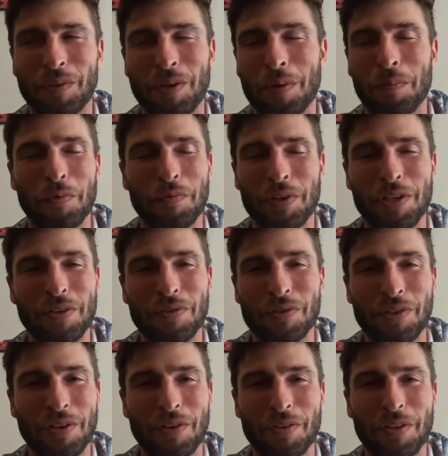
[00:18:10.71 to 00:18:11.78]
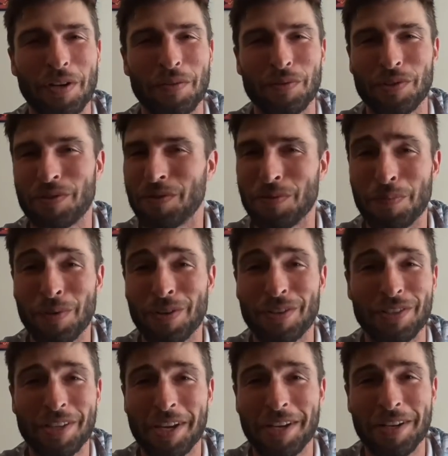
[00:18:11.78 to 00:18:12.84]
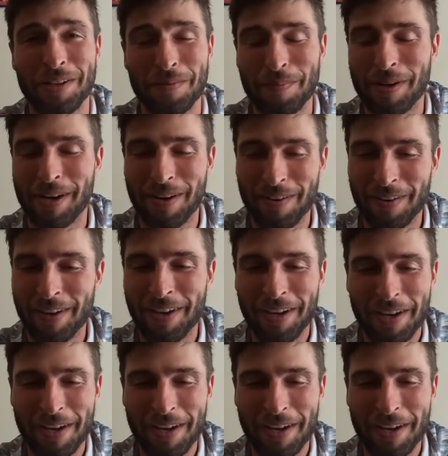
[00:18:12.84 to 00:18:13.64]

videos ago that I was super excited about.